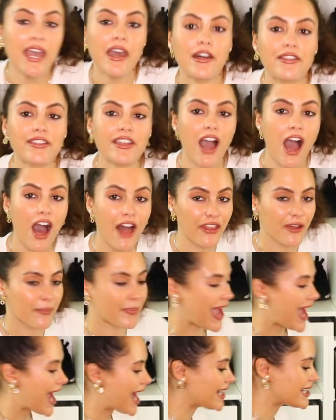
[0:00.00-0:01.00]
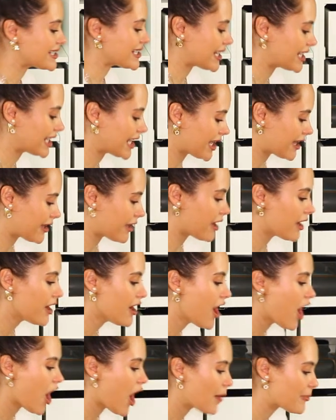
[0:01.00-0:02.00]
The other bags in here
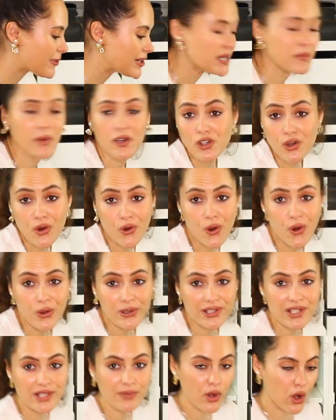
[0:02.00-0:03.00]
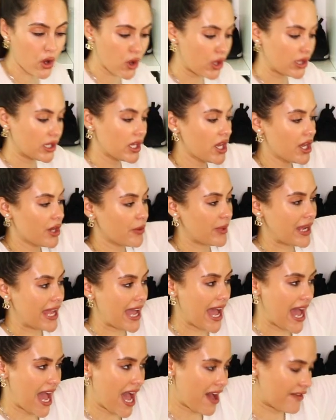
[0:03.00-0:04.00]
are pretty much all small. We
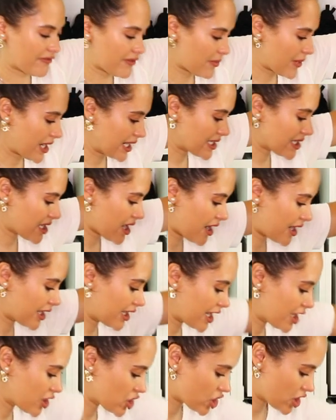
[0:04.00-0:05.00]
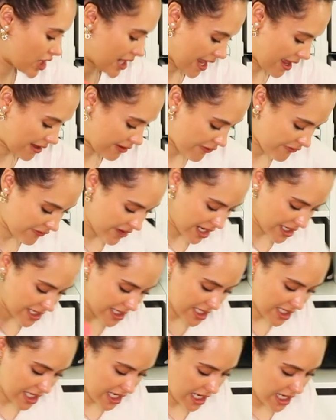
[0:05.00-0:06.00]
have my tiny Chanel
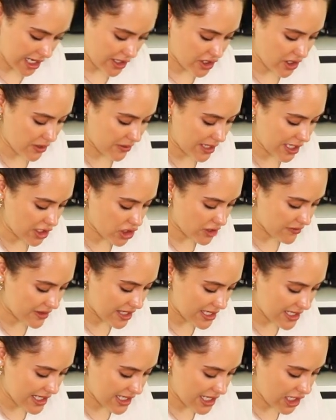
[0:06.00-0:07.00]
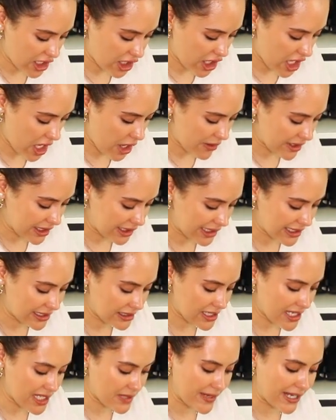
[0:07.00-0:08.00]
vanity. So each of these is gonna go in a little
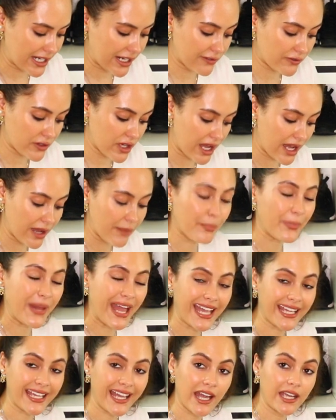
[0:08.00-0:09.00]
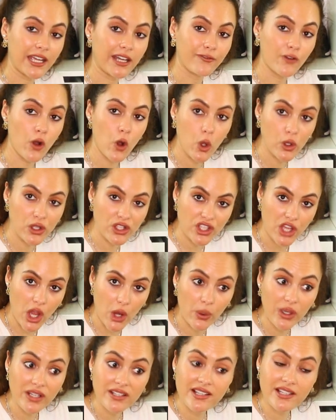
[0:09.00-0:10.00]
dust bag. I have
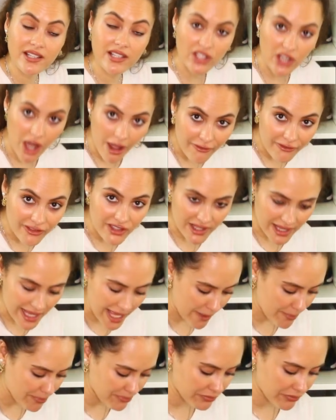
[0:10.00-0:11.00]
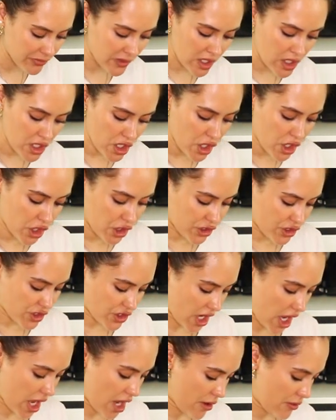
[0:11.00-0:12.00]
also stuffed them
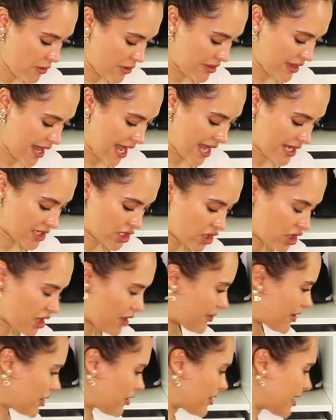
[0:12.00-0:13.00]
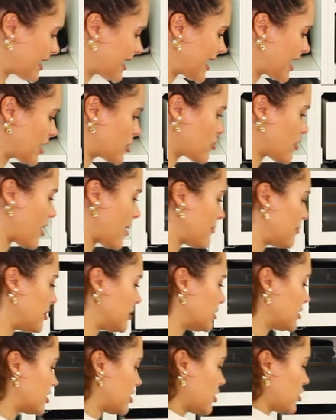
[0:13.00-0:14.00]
so that, you know, they're not gonna get
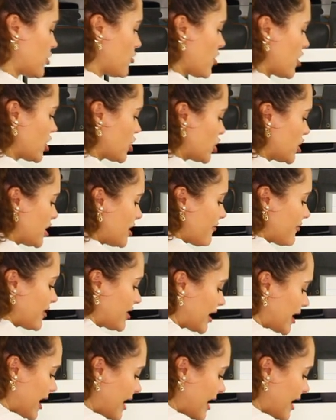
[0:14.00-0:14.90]
trampled and crushed and everything